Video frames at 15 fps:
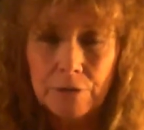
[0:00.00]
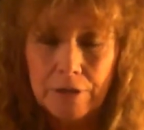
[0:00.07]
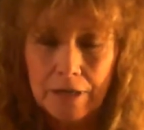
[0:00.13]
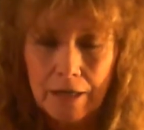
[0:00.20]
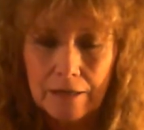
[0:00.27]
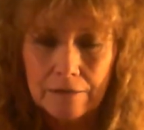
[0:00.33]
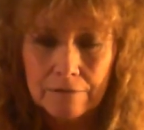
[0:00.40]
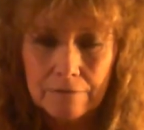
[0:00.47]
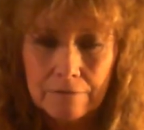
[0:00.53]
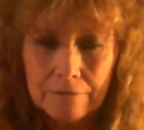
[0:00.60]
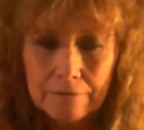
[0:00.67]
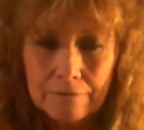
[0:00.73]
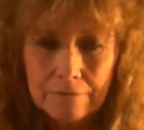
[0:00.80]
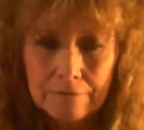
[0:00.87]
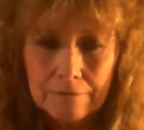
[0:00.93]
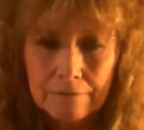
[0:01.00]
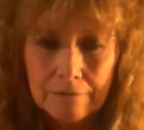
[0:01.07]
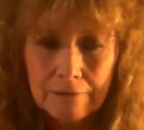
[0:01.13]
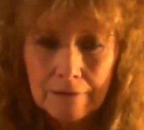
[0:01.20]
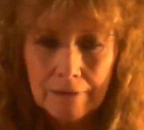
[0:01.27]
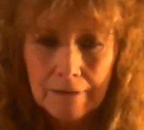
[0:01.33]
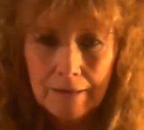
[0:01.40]
again.
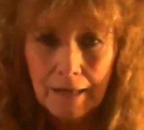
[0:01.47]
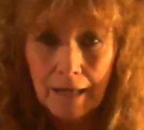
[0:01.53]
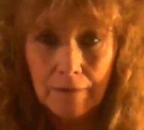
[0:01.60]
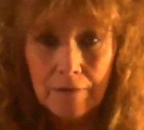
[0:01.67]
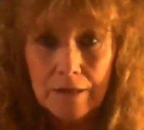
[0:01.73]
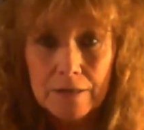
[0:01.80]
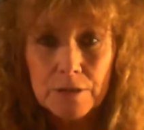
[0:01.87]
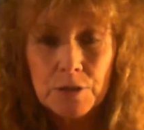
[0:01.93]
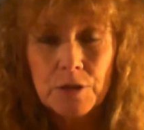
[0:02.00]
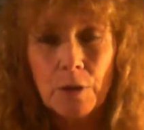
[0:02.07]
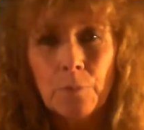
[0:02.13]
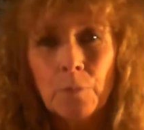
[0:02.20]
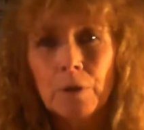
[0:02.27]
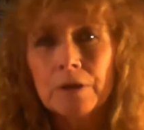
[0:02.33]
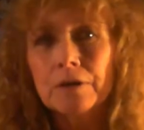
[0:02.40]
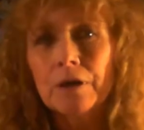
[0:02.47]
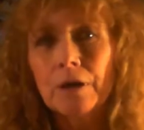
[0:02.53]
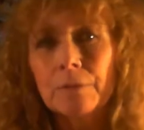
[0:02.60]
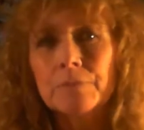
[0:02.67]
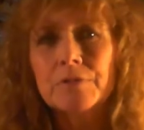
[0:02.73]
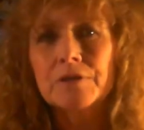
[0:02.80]
And then someone comes